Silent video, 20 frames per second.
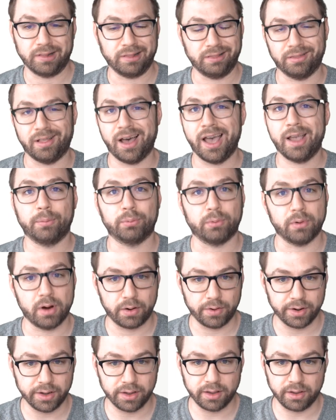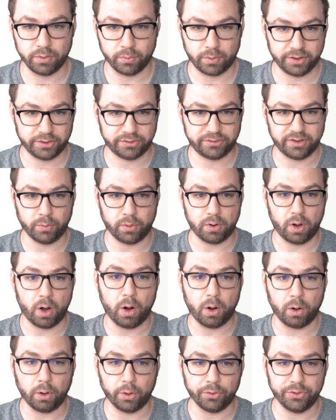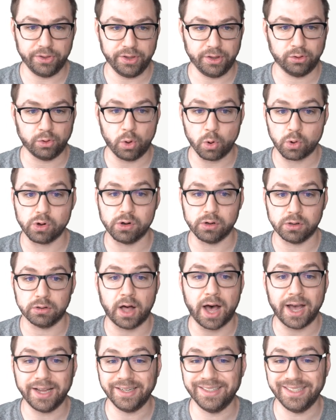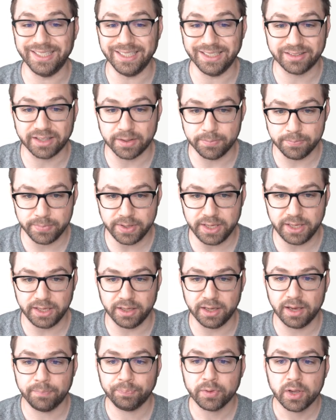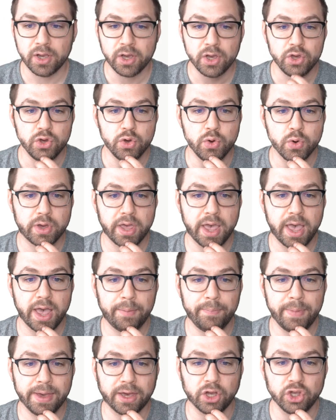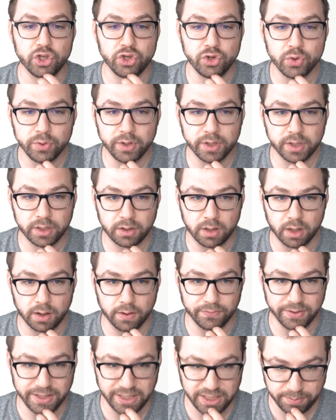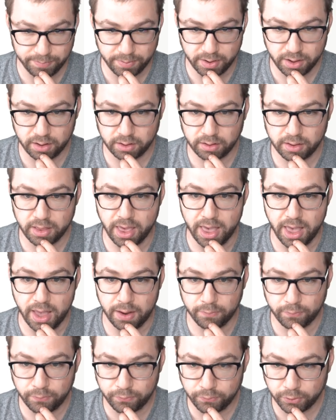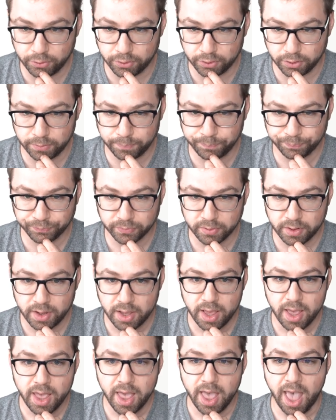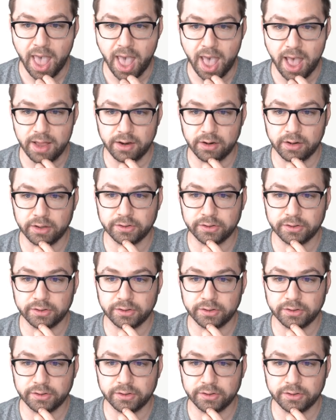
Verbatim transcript: library, you want to say what all the local IDs can be, you can make a union of email and footer and